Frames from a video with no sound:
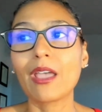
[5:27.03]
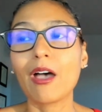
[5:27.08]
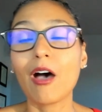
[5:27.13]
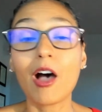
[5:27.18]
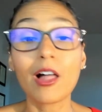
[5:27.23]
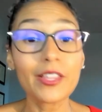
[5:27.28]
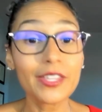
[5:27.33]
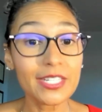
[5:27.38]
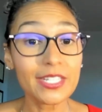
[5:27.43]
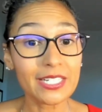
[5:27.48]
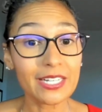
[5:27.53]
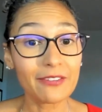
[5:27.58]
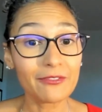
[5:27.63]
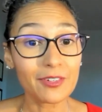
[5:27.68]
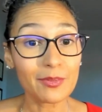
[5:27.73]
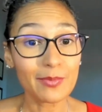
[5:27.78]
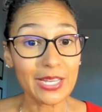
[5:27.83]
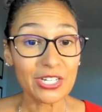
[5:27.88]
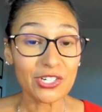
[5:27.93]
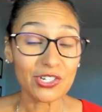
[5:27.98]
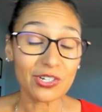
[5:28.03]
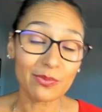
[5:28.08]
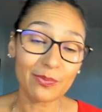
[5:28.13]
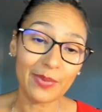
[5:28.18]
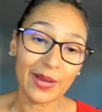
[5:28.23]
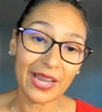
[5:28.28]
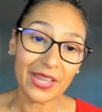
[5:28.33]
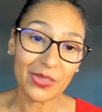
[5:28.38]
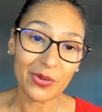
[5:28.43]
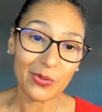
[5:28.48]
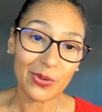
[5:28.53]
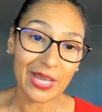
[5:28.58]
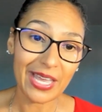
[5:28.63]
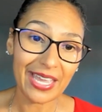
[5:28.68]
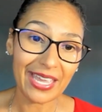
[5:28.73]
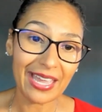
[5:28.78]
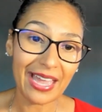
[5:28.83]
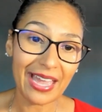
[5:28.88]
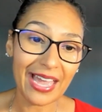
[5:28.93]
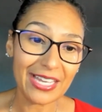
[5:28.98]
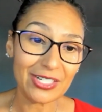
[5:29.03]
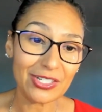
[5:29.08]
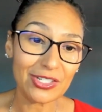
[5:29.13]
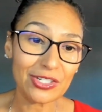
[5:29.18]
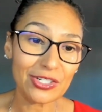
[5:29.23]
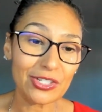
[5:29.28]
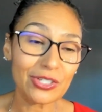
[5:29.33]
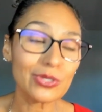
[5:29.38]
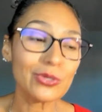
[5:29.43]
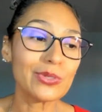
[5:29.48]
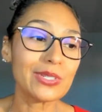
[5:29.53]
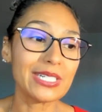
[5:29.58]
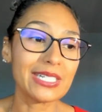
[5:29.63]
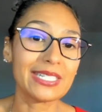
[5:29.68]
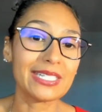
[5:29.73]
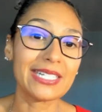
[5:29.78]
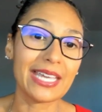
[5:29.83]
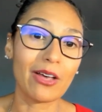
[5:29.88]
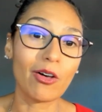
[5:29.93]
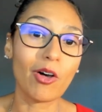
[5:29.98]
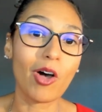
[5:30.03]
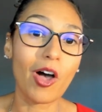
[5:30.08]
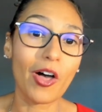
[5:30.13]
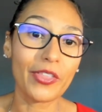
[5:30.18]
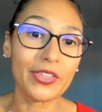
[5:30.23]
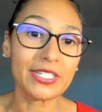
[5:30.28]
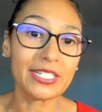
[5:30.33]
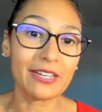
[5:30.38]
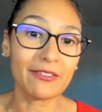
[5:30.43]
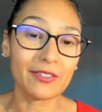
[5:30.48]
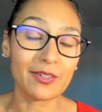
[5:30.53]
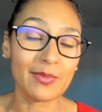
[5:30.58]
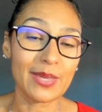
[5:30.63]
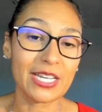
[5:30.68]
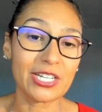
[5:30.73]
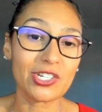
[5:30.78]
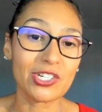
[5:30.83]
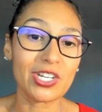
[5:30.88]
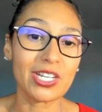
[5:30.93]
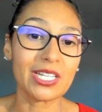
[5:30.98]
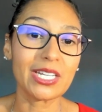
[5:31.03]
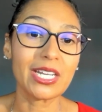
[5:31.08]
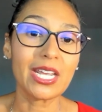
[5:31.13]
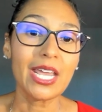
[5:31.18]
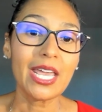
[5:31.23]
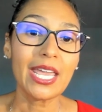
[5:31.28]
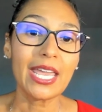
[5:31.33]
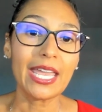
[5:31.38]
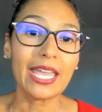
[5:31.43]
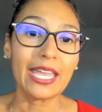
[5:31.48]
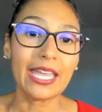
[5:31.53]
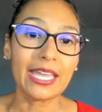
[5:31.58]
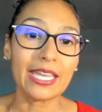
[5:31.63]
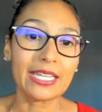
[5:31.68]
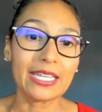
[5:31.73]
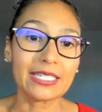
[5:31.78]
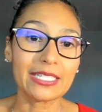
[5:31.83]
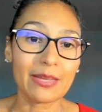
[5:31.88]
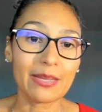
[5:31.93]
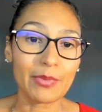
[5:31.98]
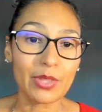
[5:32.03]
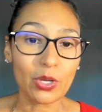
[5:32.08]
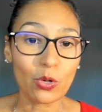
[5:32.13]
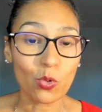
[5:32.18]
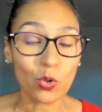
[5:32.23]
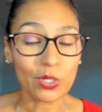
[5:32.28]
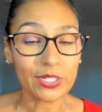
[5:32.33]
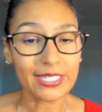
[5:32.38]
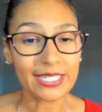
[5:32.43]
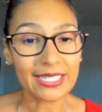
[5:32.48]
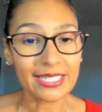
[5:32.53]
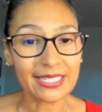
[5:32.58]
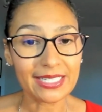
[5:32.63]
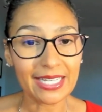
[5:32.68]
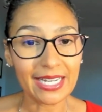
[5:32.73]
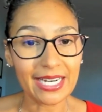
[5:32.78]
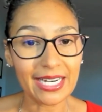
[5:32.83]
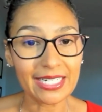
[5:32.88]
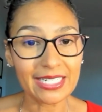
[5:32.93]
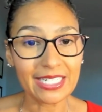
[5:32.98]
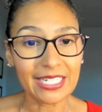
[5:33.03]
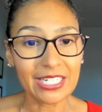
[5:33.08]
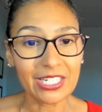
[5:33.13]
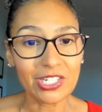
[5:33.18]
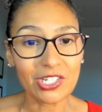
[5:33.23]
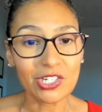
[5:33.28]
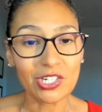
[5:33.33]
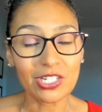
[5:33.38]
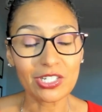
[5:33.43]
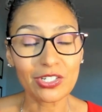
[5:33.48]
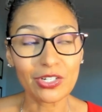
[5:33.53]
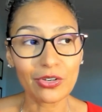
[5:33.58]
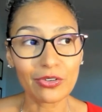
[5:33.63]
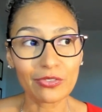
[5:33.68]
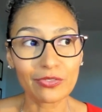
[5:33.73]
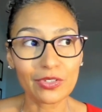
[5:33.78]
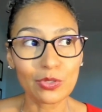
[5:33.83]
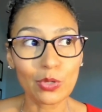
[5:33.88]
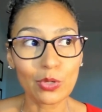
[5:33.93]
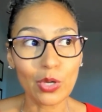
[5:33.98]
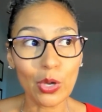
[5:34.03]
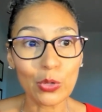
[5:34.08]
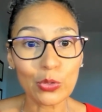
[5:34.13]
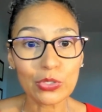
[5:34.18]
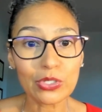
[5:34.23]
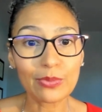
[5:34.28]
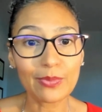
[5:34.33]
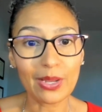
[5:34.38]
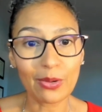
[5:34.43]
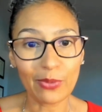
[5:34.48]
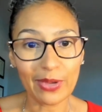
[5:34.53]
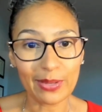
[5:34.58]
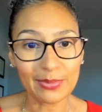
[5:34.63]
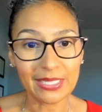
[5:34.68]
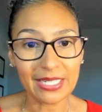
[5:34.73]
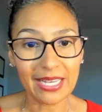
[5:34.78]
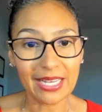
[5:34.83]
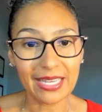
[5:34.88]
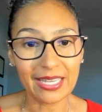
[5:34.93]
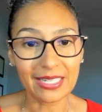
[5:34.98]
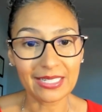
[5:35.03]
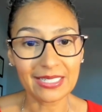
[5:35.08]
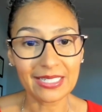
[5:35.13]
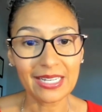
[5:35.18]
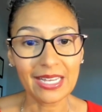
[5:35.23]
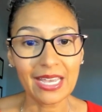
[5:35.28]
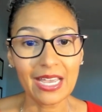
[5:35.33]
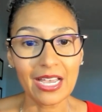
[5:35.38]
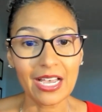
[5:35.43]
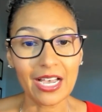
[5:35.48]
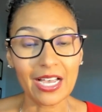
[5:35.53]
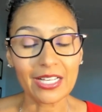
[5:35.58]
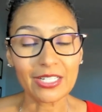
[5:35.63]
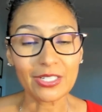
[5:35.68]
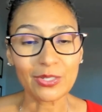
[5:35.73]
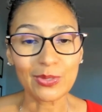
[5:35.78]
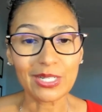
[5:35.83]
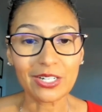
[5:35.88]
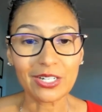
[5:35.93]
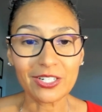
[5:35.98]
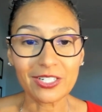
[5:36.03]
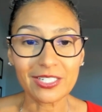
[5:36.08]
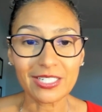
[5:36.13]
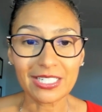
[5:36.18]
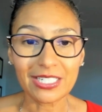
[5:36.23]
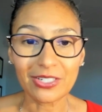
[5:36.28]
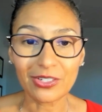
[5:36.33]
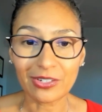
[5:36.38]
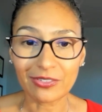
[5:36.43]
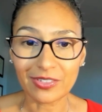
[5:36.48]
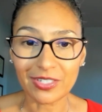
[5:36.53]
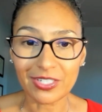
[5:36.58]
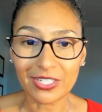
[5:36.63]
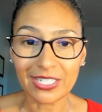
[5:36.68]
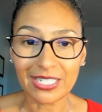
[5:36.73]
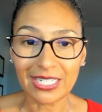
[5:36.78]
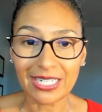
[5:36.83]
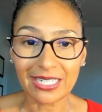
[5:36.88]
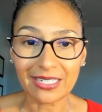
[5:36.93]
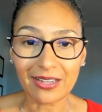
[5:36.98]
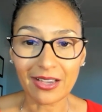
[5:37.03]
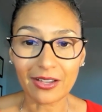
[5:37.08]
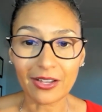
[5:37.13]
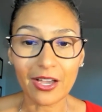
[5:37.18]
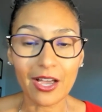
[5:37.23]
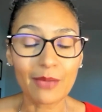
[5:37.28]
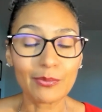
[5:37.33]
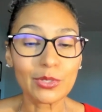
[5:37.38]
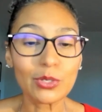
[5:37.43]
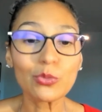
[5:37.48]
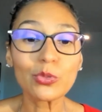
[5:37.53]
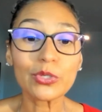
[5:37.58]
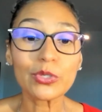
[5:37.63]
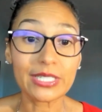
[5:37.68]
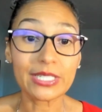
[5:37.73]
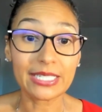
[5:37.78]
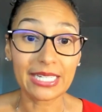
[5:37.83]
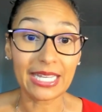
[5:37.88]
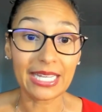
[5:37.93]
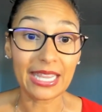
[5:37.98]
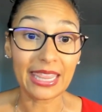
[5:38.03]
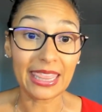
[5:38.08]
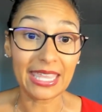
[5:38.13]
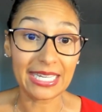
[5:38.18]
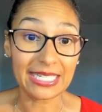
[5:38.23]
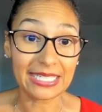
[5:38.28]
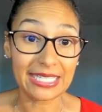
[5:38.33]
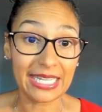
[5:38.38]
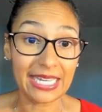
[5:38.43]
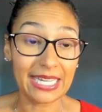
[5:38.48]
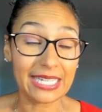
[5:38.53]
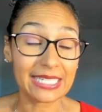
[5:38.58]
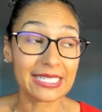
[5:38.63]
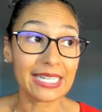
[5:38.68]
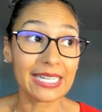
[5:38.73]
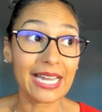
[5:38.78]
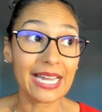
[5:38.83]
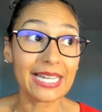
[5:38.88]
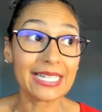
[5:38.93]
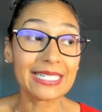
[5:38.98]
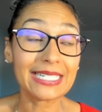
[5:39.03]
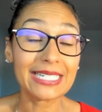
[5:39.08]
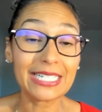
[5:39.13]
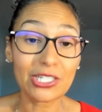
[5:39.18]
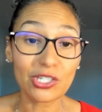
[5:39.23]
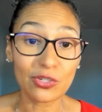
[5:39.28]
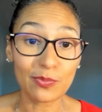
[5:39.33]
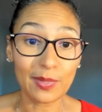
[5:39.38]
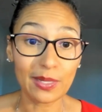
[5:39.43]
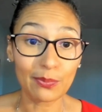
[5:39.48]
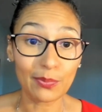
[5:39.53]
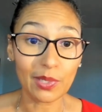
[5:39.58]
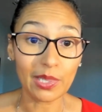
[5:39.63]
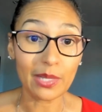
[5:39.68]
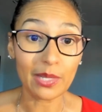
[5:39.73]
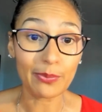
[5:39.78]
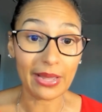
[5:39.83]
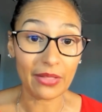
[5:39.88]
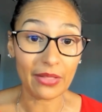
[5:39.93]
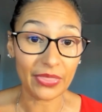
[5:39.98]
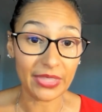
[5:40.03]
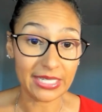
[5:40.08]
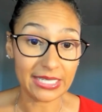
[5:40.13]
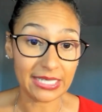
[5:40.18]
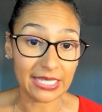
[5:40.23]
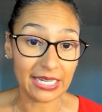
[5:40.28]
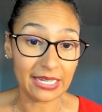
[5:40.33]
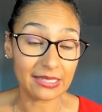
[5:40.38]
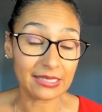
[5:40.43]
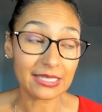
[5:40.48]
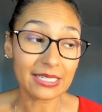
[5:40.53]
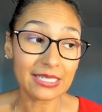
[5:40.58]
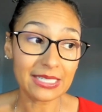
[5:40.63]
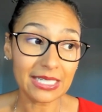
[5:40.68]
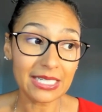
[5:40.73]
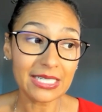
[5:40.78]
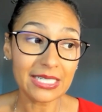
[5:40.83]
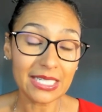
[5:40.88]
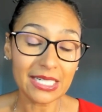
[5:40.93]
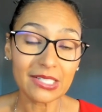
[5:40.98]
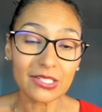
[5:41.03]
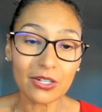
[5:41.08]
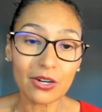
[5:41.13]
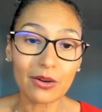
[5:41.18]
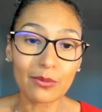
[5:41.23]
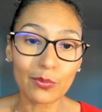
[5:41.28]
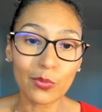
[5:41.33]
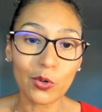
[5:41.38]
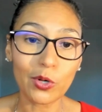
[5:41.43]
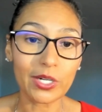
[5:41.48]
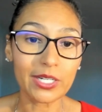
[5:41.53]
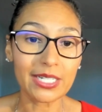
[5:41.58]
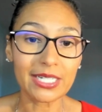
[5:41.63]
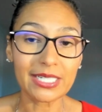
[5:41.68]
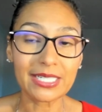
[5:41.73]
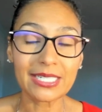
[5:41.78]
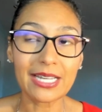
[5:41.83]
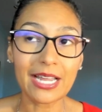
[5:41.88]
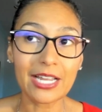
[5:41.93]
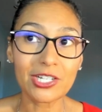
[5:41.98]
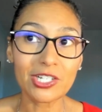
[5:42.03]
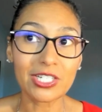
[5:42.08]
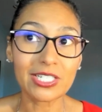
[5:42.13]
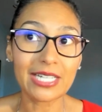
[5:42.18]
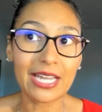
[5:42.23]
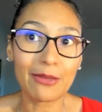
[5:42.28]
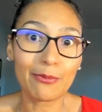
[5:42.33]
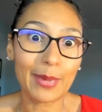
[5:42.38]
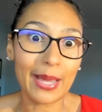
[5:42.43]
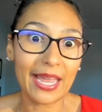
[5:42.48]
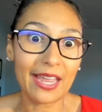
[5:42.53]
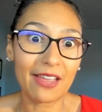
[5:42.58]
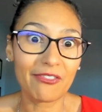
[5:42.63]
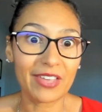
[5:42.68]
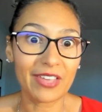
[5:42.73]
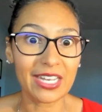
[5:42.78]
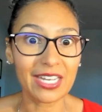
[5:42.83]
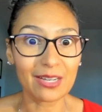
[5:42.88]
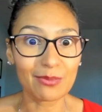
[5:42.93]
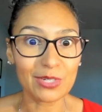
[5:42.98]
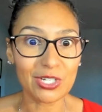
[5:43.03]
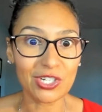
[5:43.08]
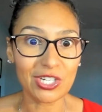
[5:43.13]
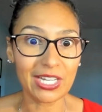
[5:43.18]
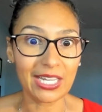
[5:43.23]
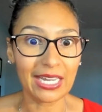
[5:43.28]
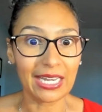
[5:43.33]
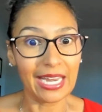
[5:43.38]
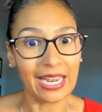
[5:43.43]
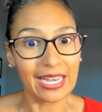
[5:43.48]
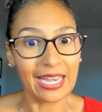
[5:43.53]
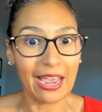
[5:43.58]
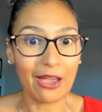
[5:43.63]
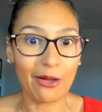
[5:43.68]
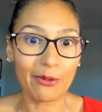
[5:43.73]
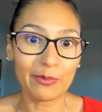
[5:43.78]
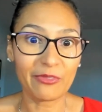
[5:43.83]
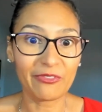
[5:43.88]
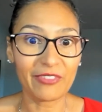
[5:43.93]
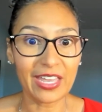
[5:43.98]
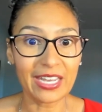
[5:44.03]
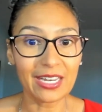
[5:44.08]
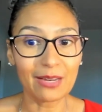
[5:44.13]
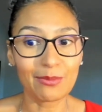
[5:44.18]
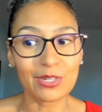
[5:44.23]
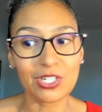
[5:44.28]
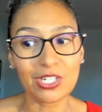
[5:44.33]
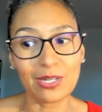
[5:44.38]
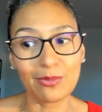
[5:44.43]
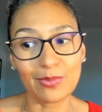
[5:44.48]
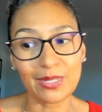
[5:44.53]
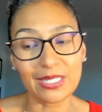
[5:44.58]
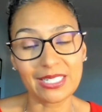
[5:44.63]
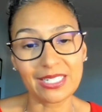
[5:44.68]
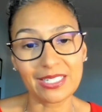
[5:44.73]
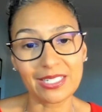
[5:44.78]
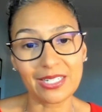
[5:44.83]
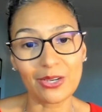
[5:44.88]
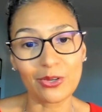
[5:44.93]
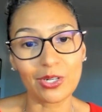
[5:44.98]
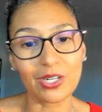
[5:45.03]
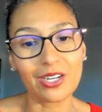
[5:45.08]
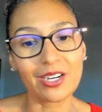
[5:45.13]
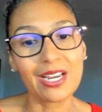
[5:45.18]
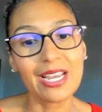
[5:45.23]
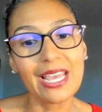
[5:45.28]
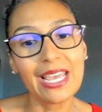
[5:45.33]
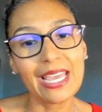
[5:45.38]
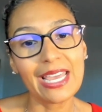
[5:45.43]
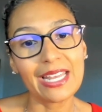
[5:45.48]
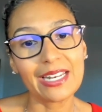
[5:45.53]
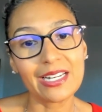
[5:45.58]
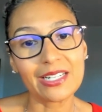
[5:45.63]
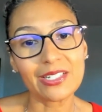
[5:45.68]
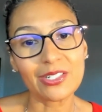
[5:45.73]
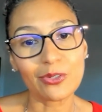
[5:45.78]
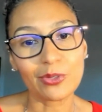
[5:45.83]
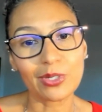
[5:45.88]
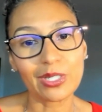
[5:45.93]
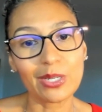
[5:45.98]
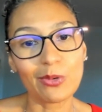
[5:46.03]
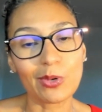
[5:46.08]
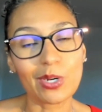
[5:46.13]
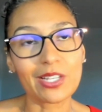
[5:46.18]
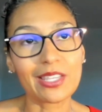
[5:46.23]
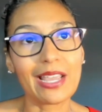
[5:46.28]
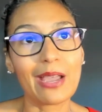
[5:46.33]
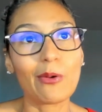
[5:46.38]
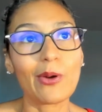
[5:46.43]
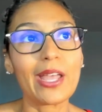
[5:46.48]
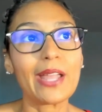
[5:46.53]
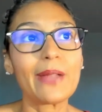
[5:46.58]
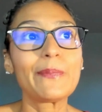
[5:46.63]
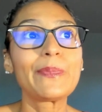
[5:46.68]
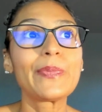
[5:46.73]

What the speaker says: All of this information, by the way, I do detail all this information in some of the courses that I teach. So if you go to my website, sweetcurrencyuniversity.com, you will see these things. And I teach people about these things because these things are important. It's not just I buy a vending machine and now I'm a vending machine business owner. It doesn't really work that way.